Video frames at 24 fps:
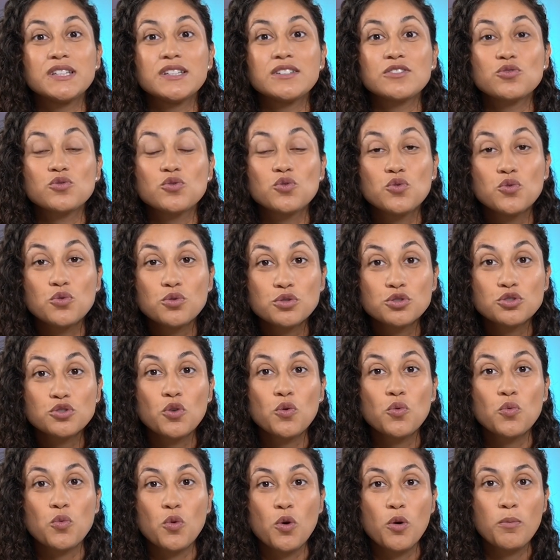this
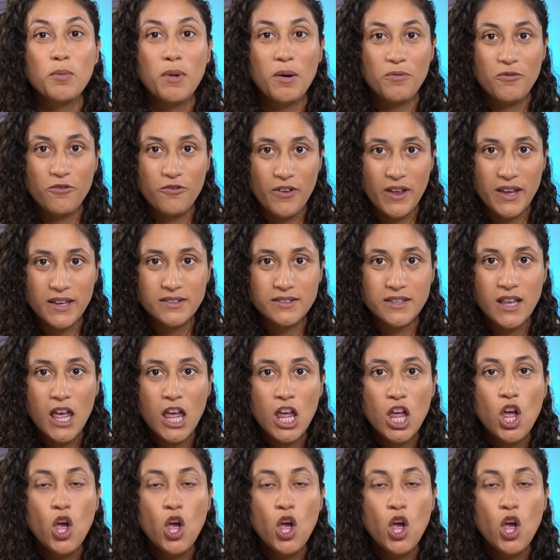crucial warm-up phase.